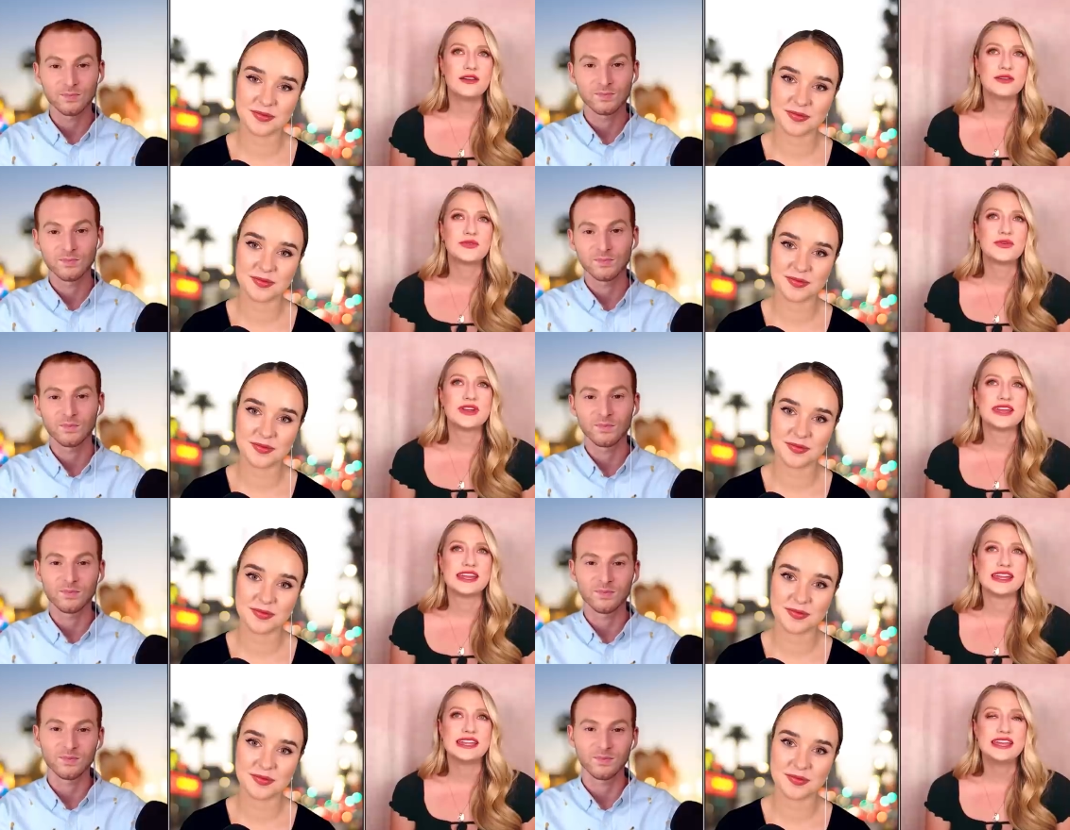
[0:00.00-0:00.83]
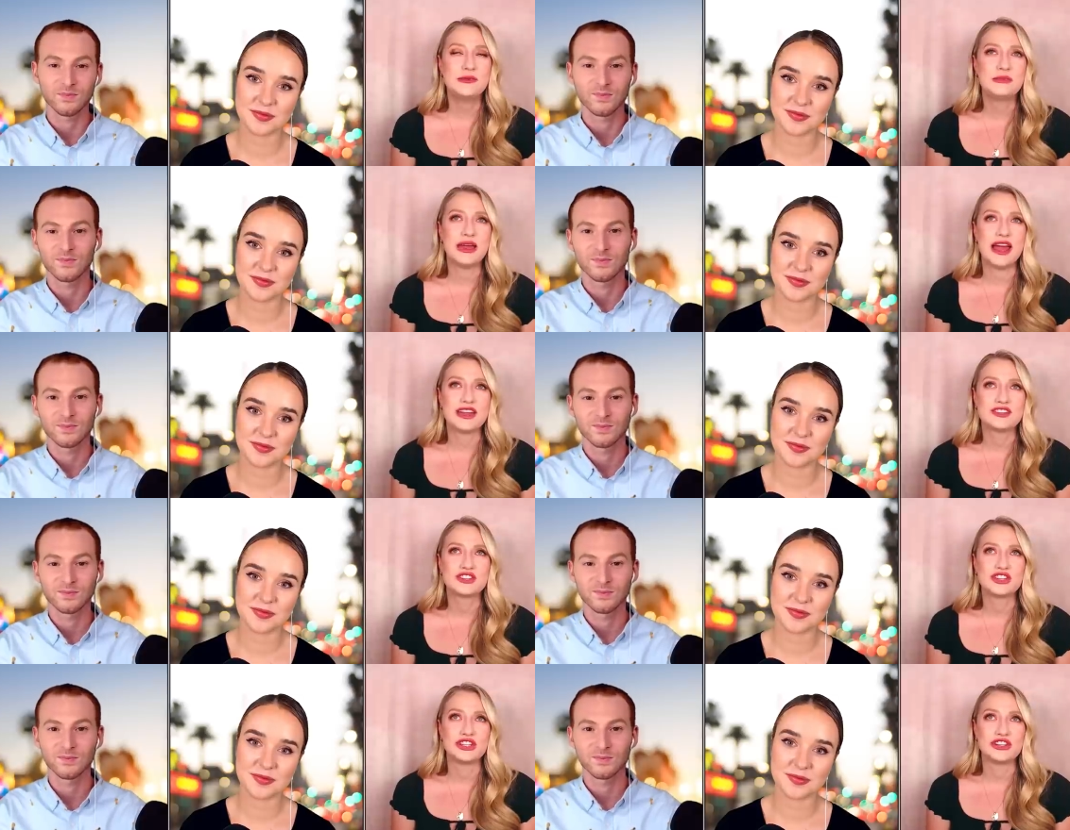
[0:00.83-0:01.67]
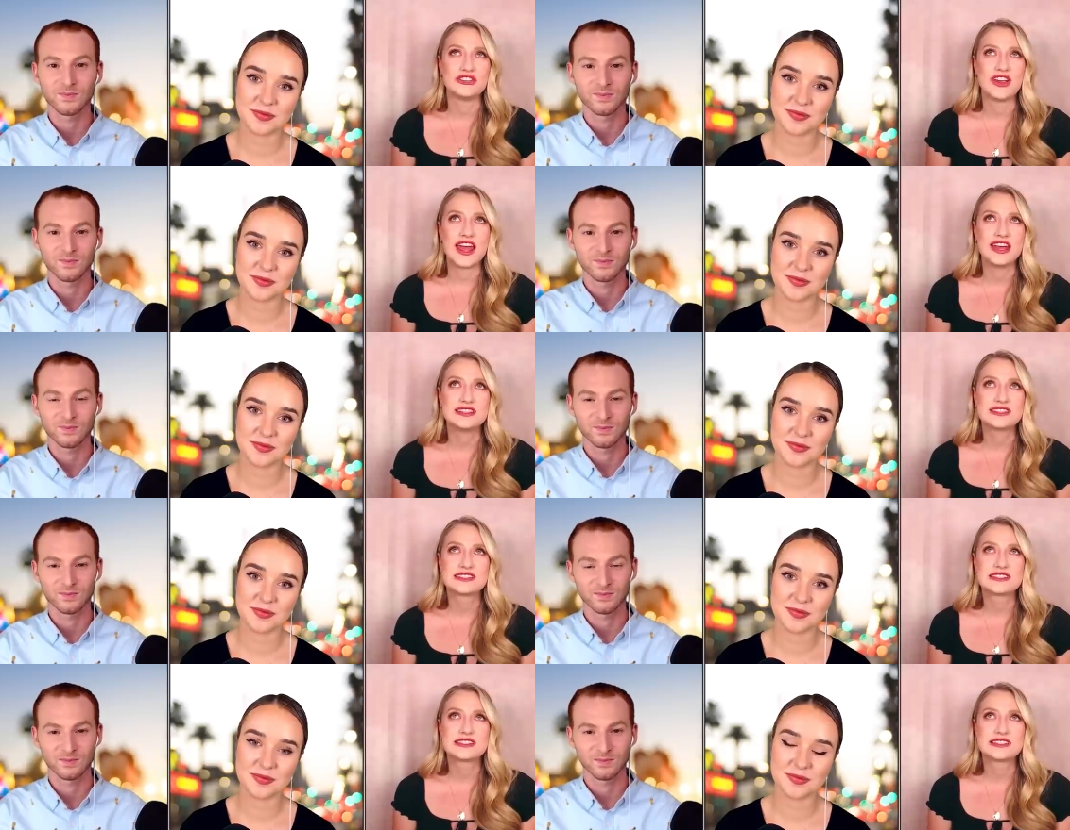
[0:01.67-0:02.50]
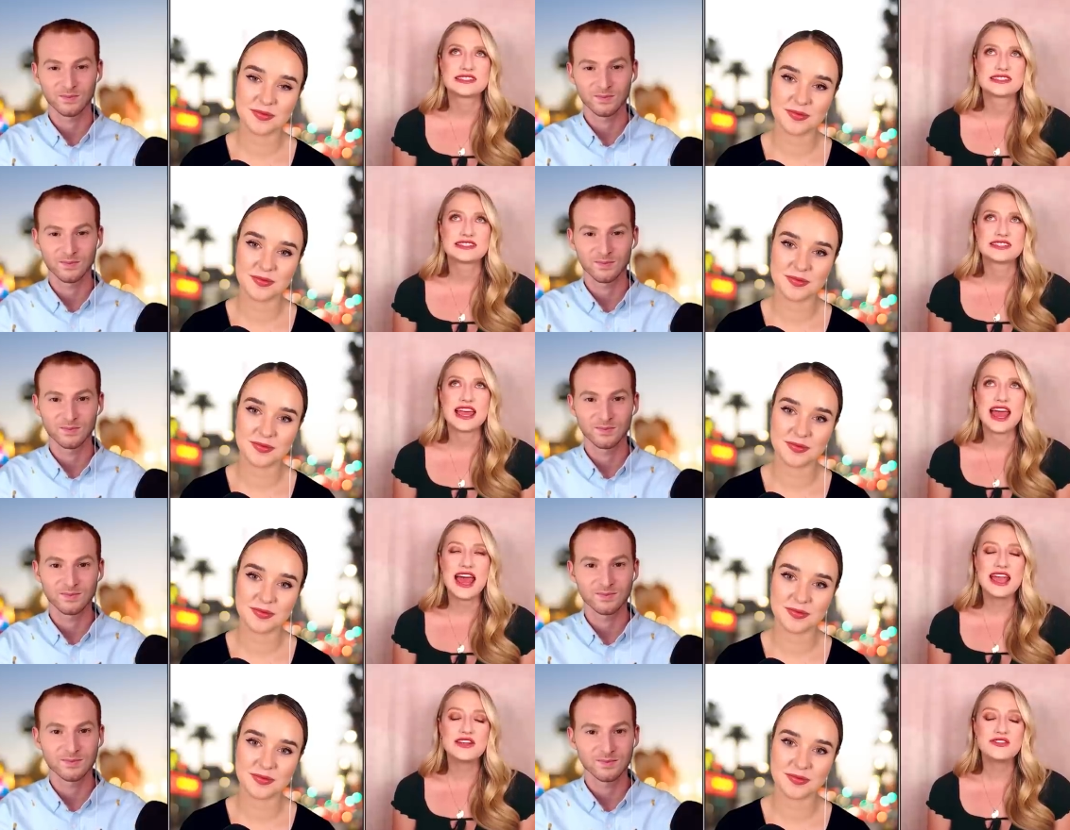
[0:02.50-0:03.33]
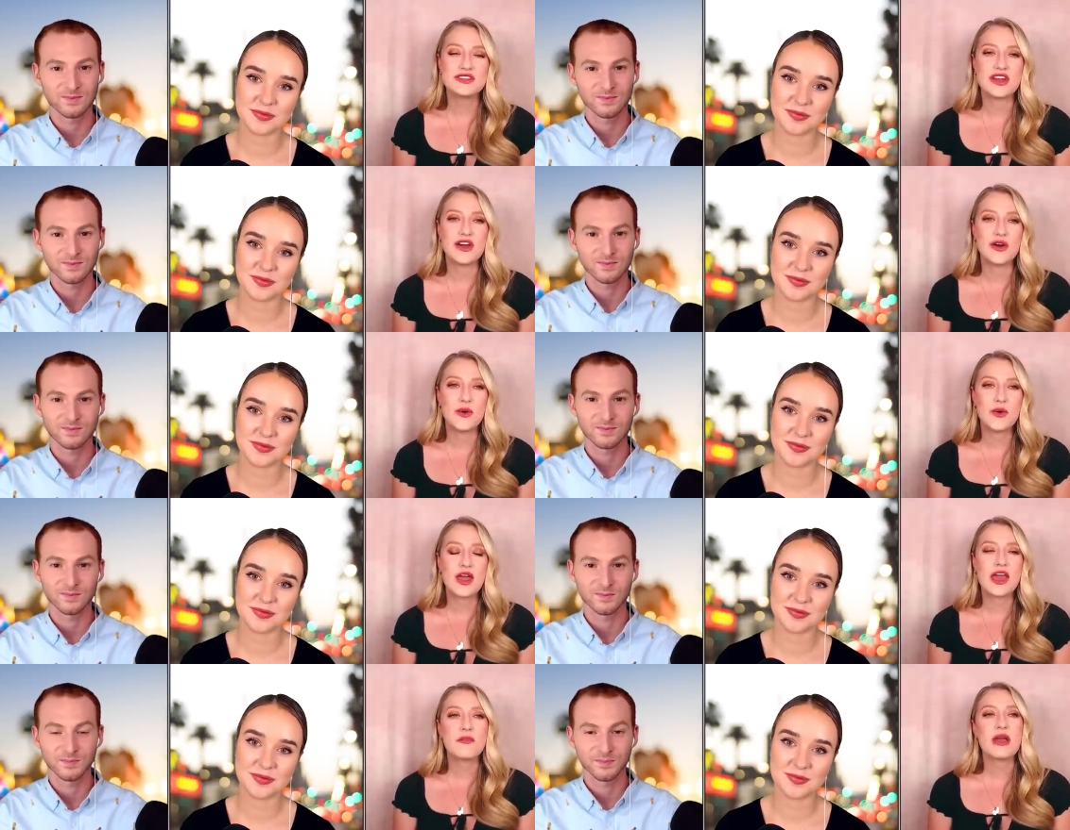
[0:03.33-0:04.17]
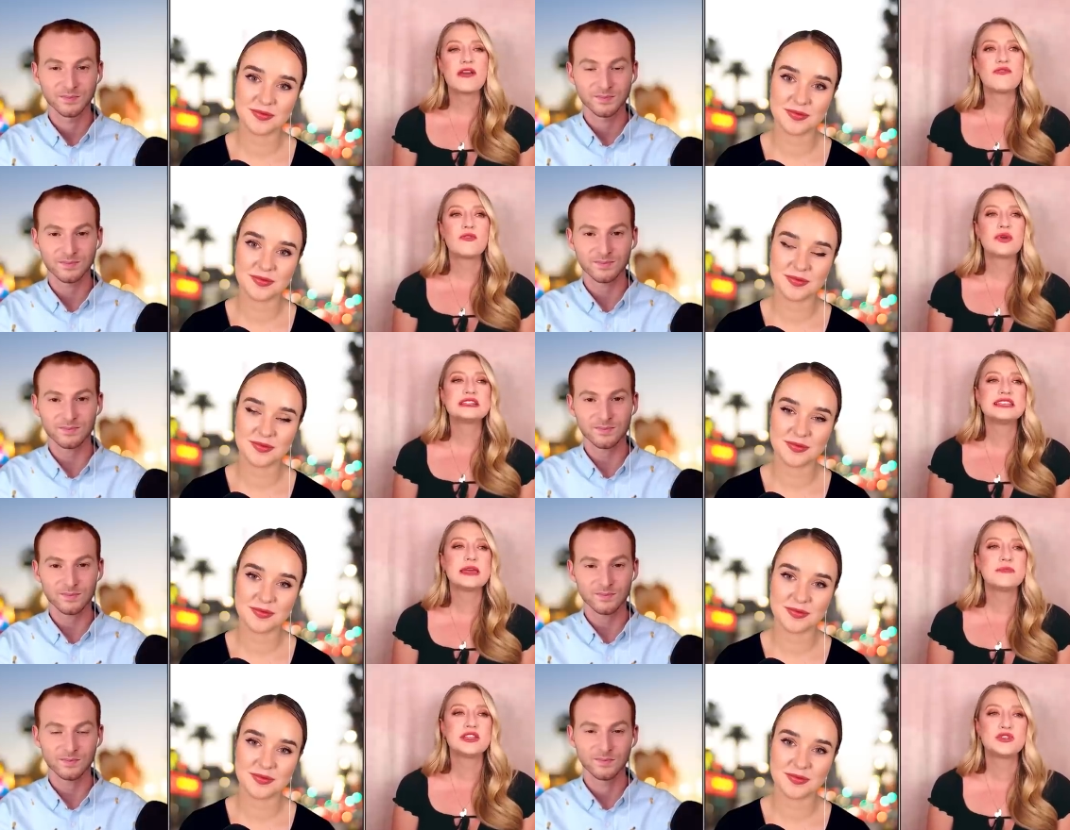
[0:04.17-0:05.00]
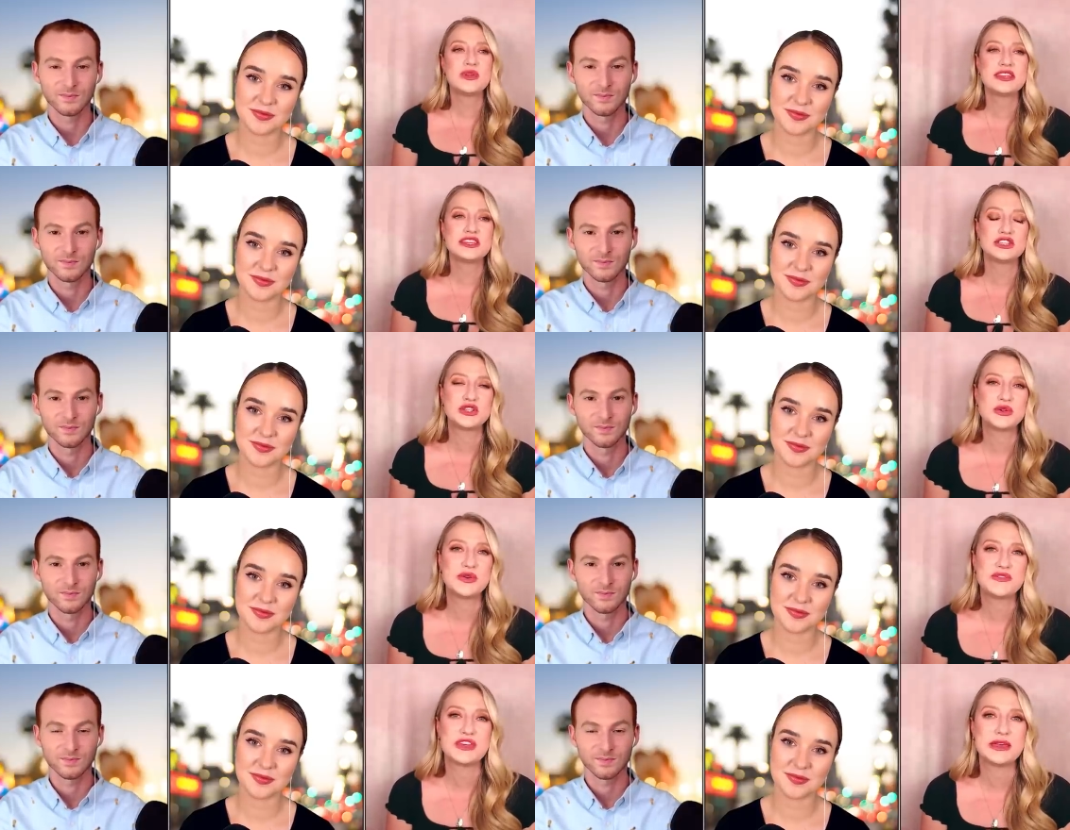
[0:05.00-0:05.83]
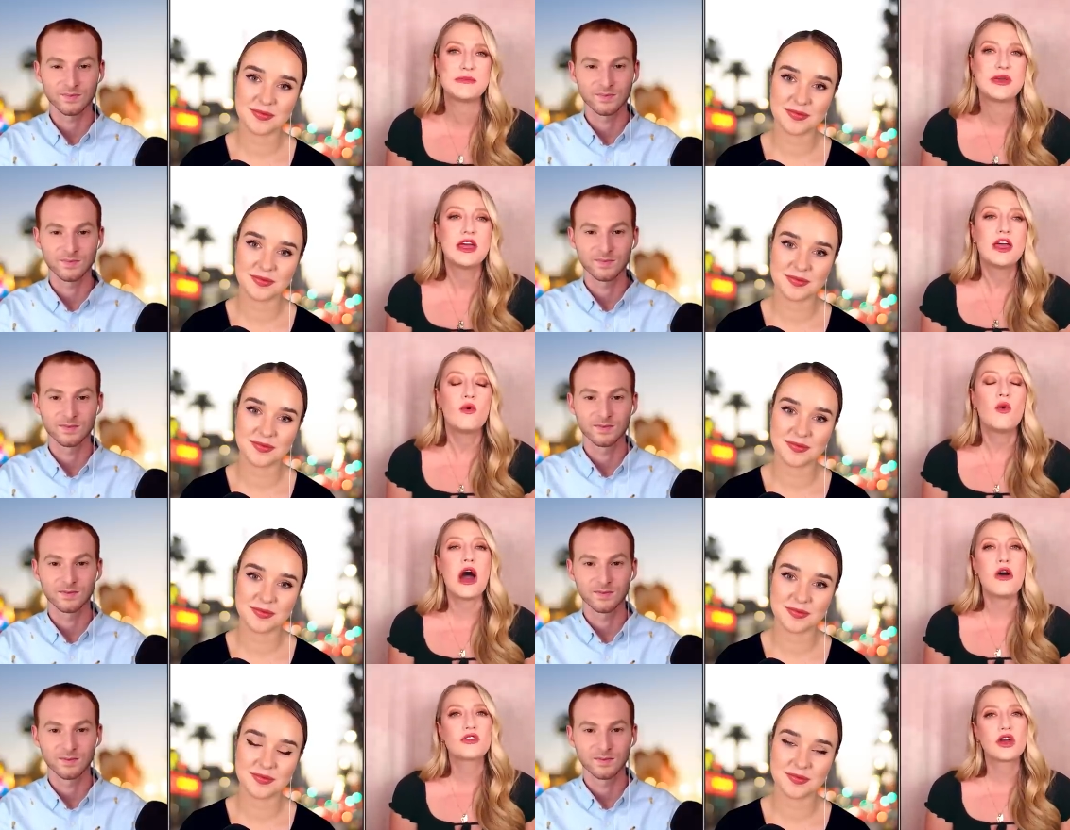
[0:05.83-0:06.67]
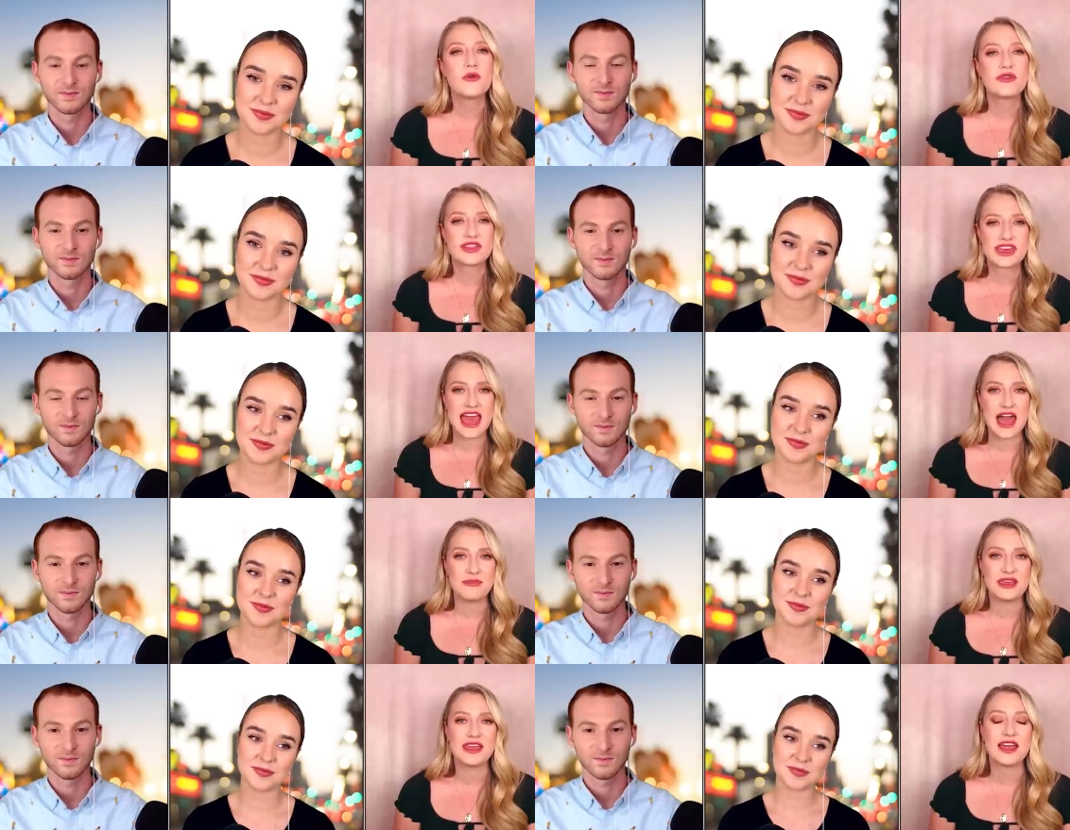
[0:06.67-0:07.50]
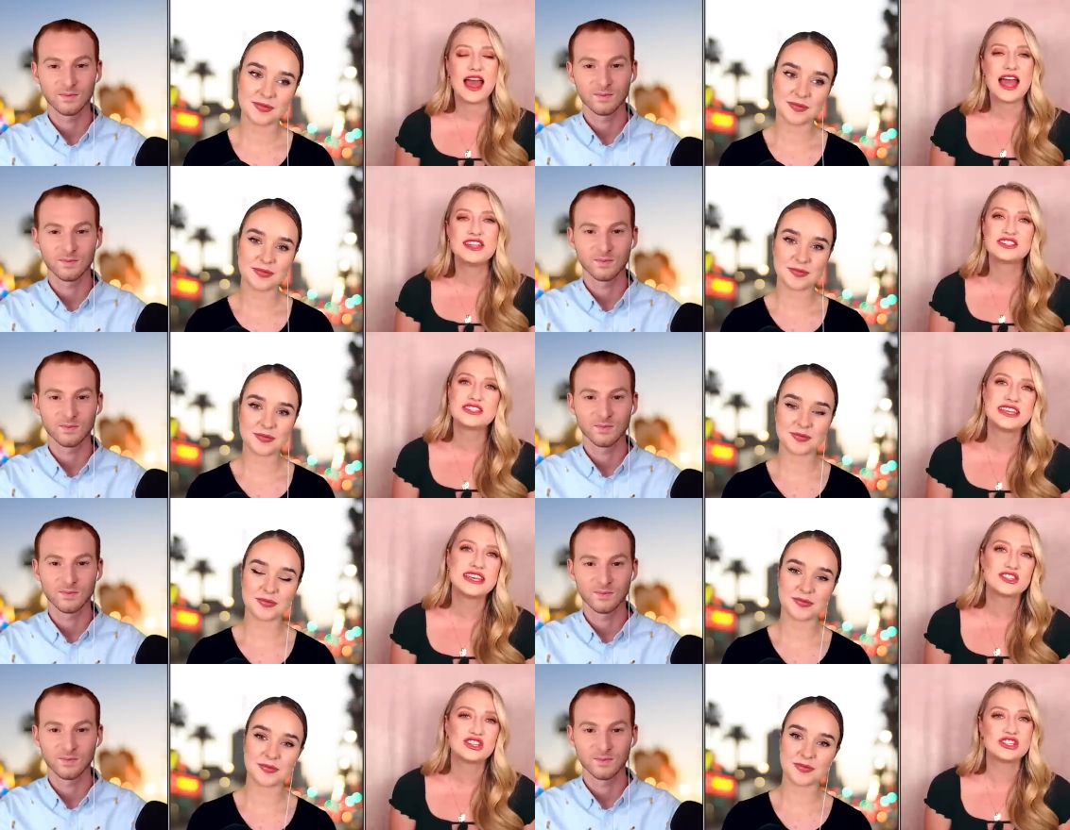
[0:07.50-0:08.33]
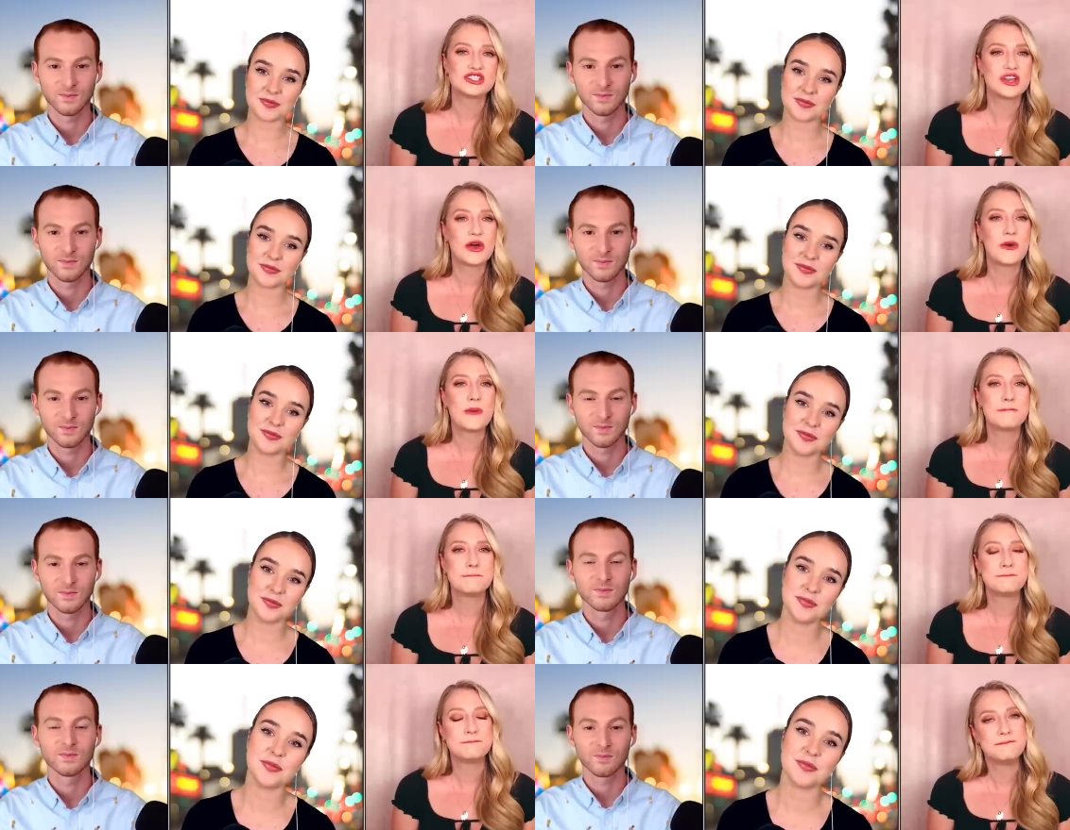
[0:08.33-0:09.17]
Speaker 1: Oh, any bachelorettes? I don't know. If we're saying between the two of them, I'll go with Gabby. I just think she's so